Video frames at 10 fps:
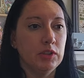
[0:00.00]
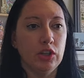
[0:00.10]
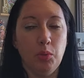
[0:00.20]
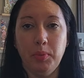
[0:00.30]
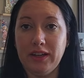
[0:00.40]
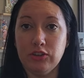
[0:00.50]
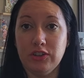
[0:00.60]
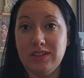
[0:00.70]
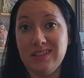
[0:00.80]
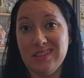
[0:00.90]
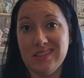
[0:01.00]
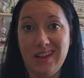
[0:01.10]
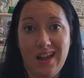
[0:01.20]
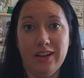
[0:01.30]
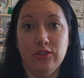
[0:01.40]
you know, Bent Creek, it's
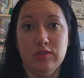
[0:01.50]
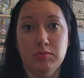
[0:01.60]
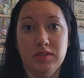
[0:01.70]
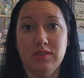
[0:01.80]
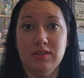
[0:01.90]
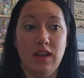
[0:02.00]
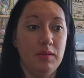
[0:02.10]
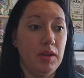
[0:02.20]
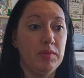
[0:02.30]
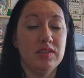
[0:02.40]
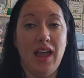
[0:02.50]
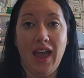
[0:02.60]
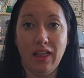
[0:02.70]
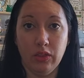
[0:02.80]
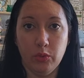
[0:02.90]
not a Christmas design, maybe it's a
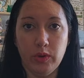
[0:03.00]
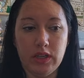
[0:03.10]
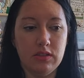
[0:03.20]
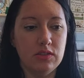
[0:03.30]
Halloween.